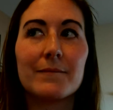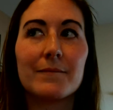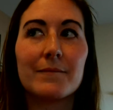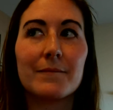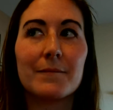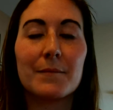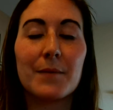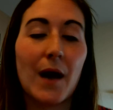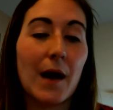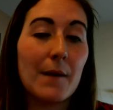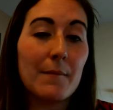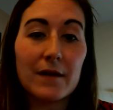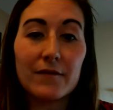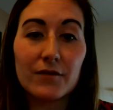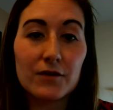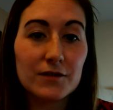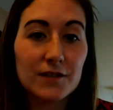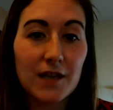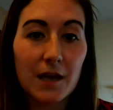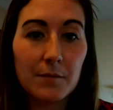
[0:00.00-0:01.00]
bought my
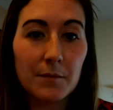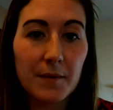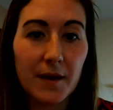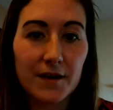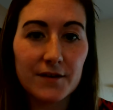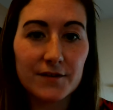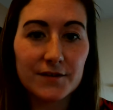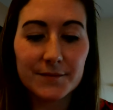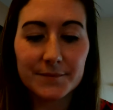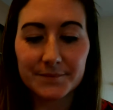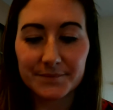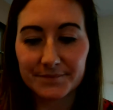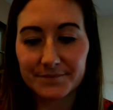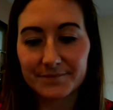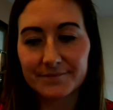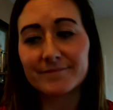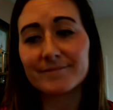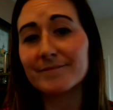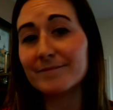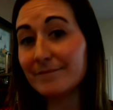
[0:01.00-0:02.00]
first couple pairs,
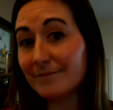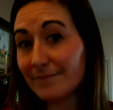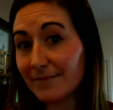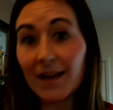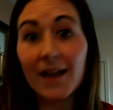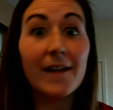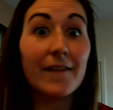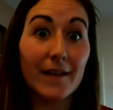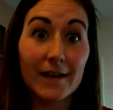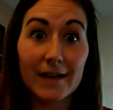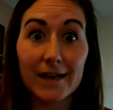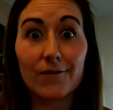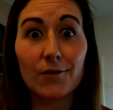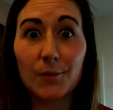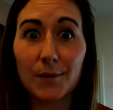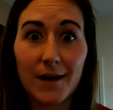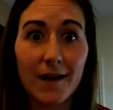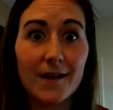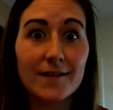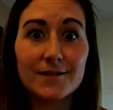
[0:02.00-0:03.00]
and like
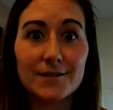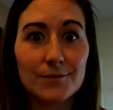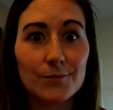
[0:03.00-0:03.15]
everyone else,